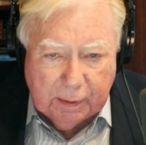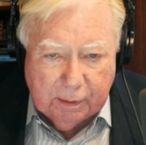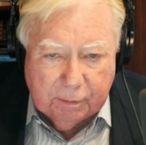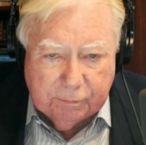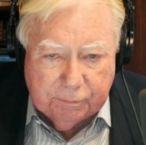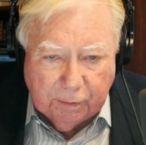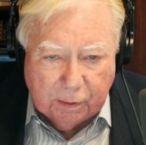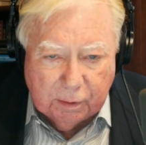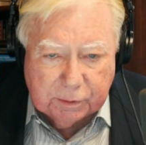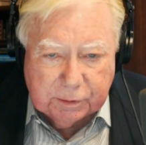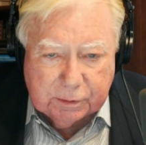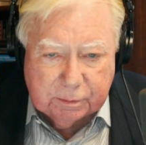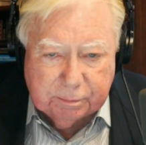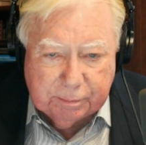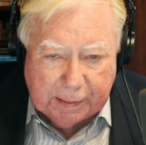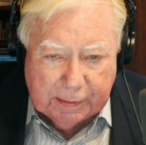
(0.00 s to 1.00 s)

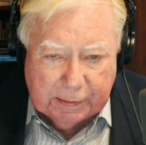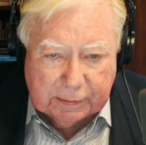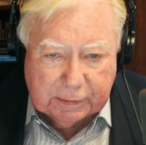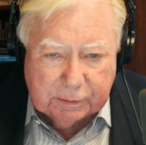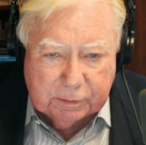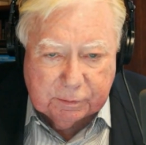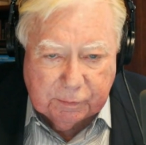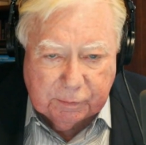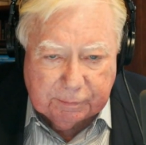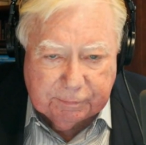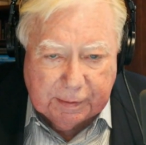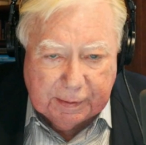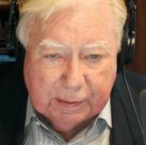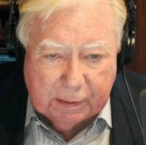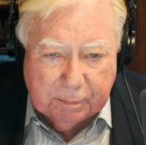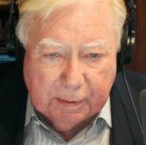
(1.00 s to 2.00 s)
False ballots
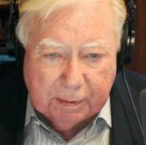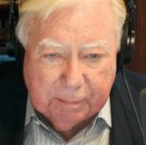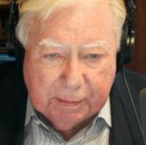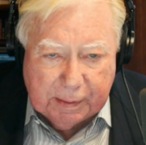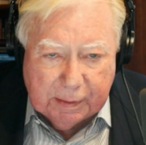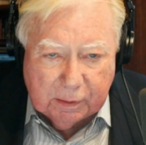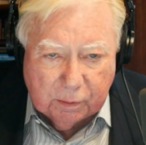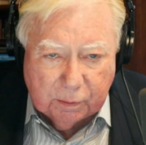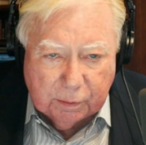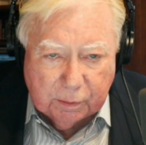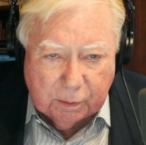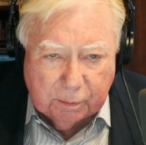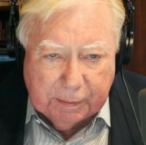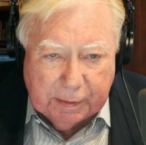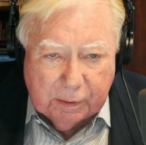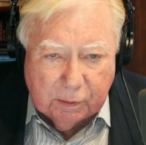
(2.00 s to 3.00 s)
filed by mail order.
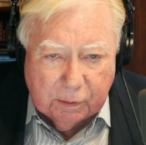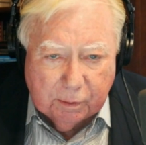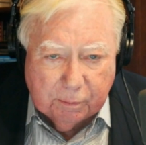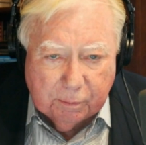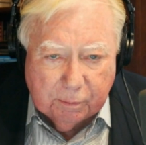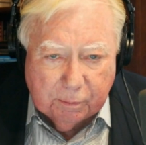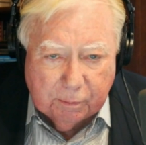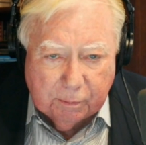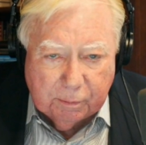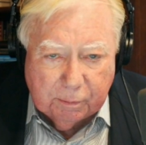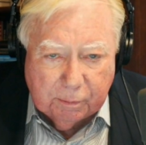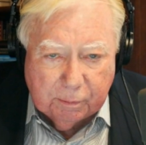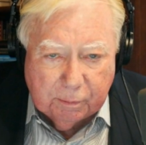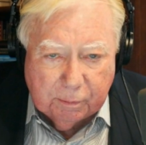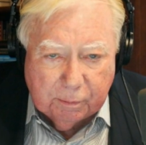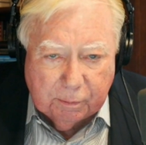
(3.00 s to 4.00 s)
Mail order ballot
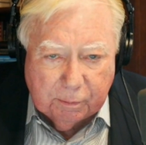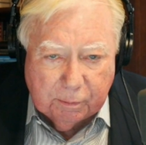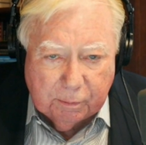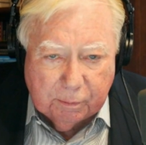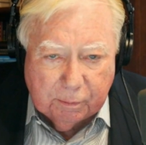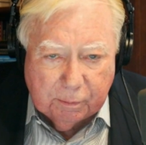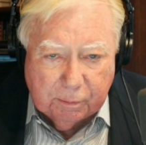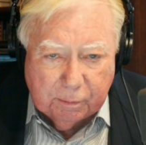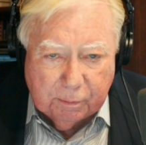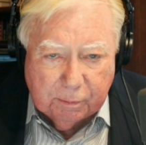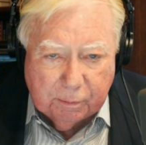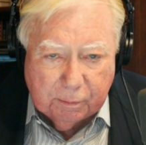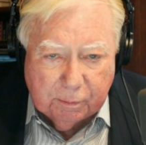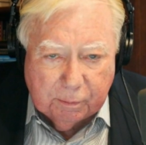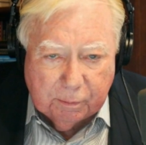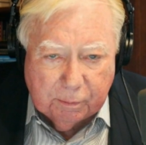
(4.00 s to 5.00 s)
scheming is really the
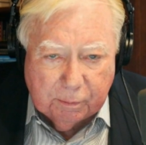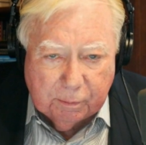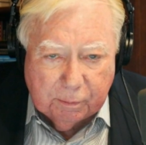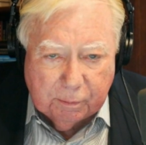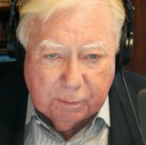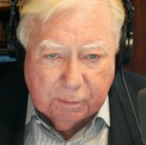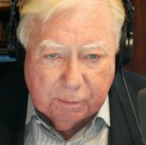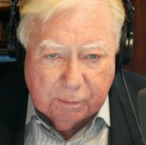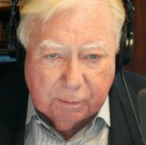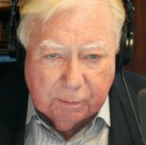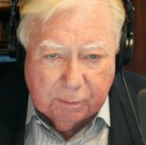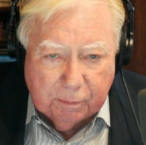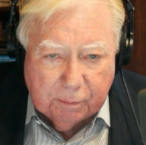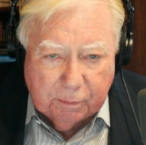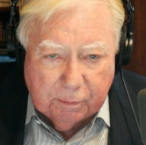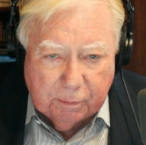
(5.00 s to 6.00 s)
major thing
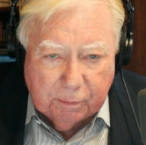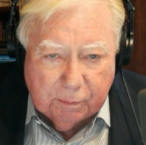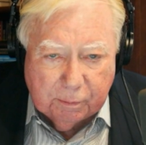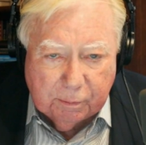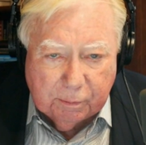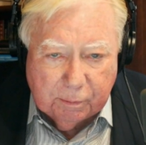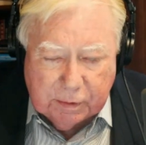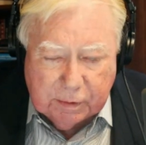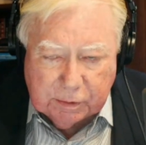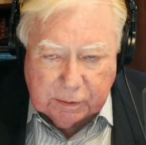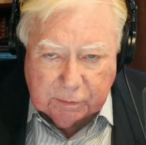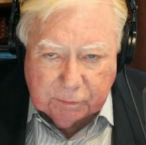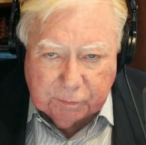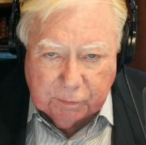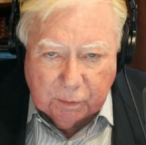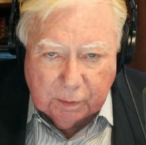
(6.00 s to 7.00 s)
we're going to have to be
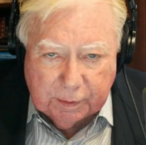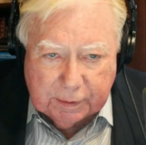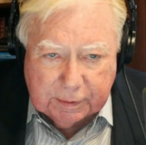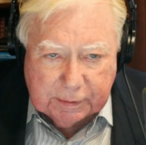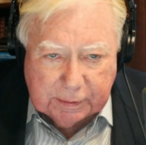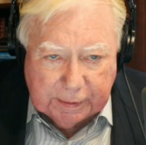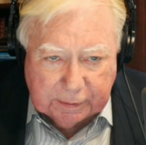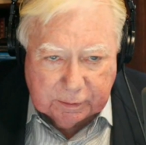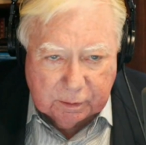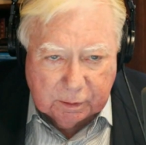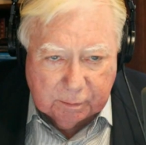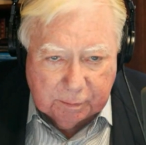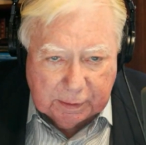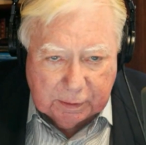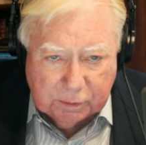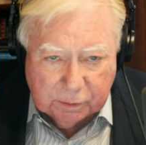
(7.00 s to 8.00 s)
vigilant for in this election to
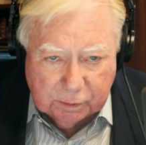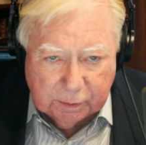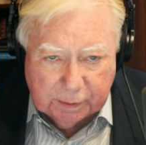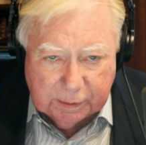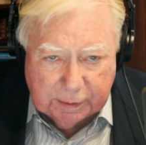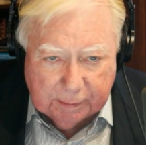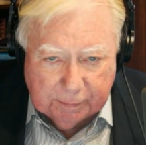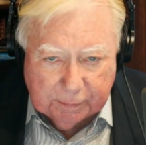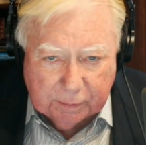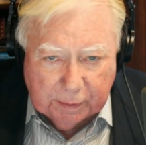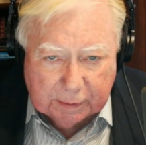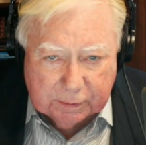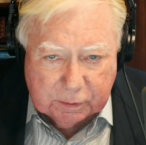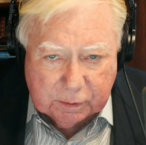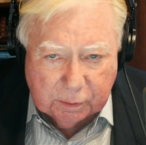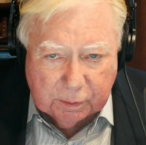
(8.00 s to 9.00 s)
make sure the
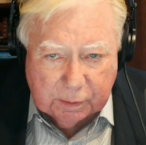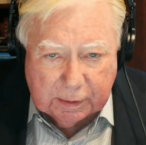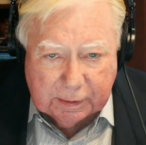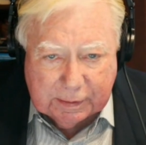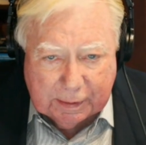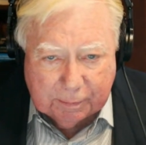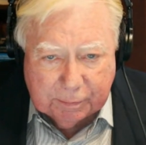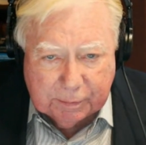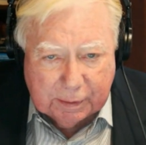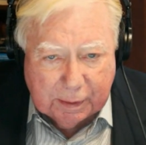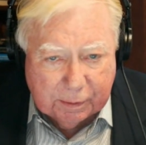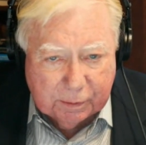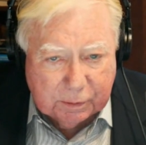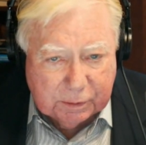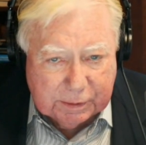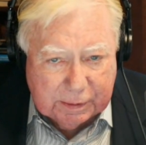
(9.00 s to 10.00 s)
Democrats don't attempt
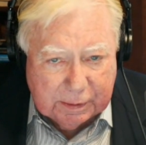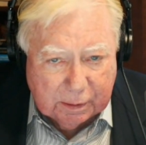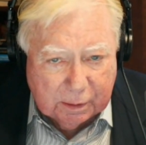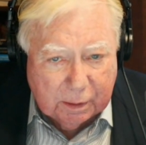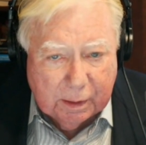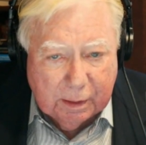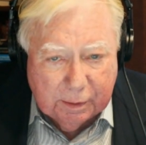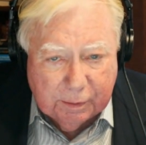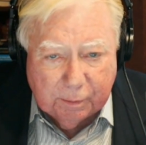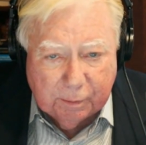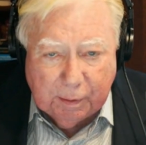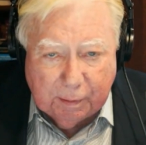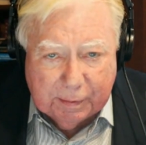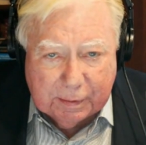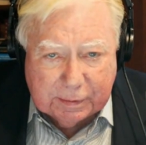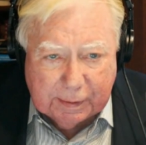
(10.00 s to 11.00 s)
another steal. They'll
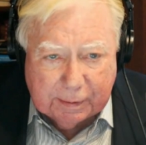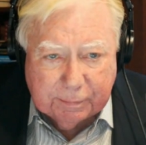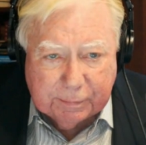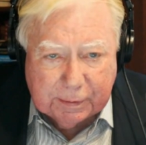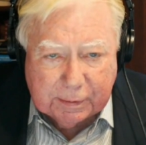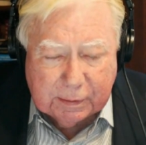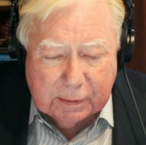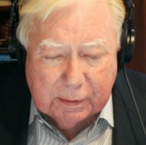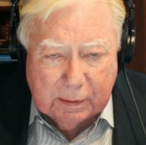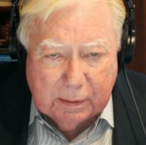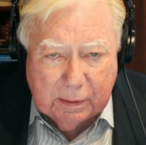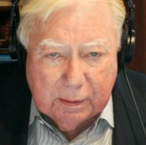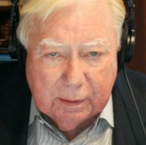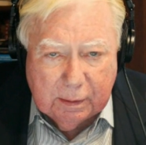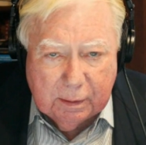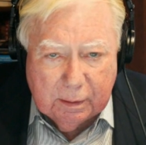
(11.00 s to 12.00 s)
probably attempt it,
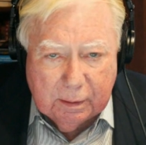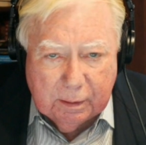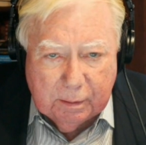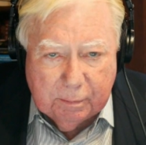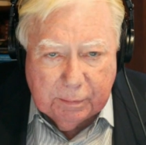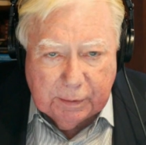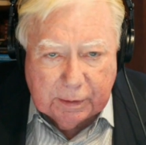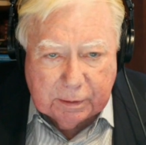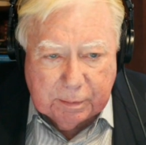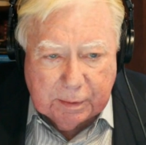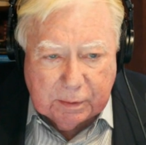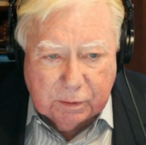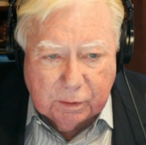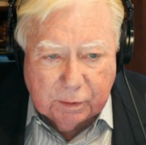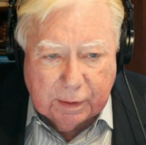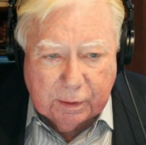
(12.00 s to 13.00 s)
but let's make
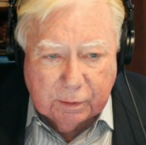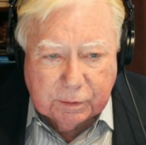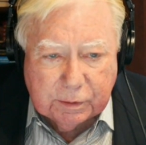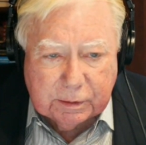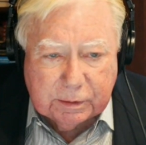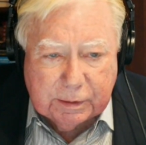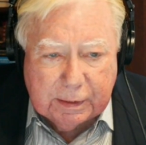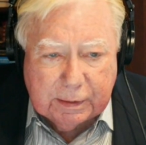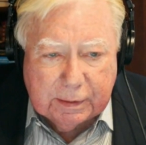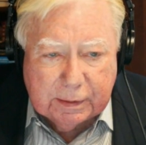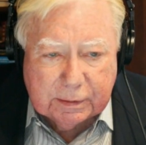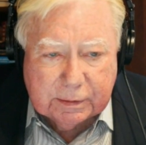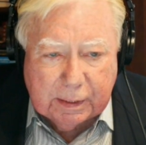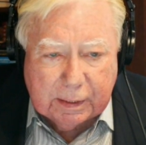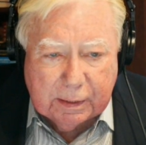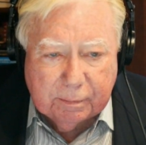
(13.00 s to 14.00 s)
sure they don't succeed
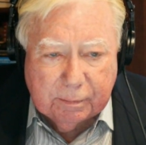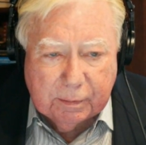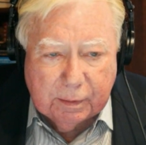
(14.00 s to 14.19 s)
this time.